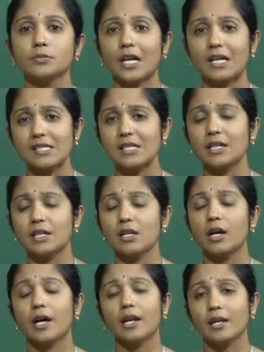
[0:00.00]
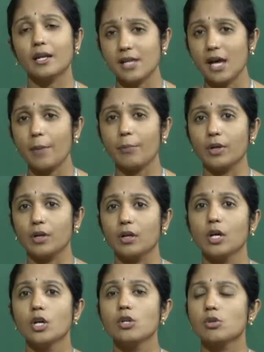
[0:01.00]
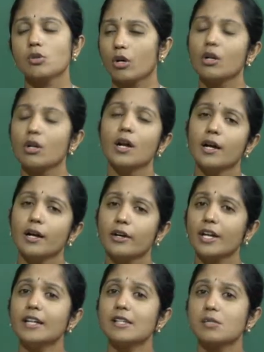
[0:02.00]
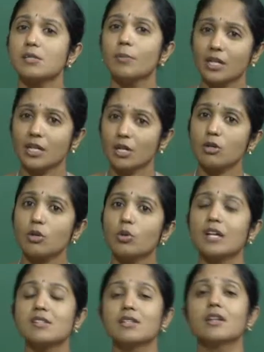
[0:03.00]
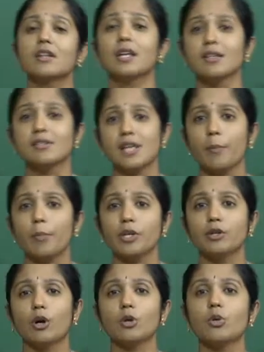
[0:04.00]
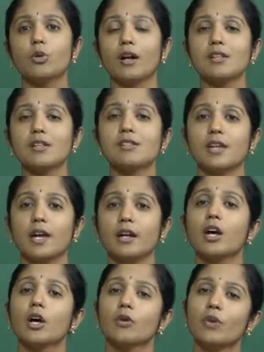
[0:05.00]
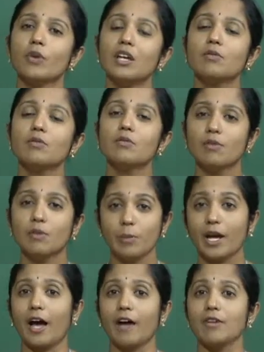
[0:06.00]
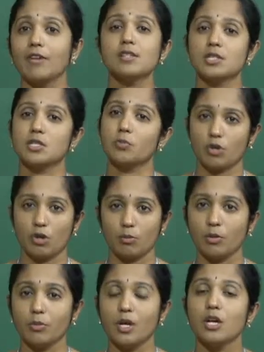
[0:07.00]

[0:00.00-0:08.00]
consider an example, it is better to consider an example in order to understand wherein we will be having such a problem.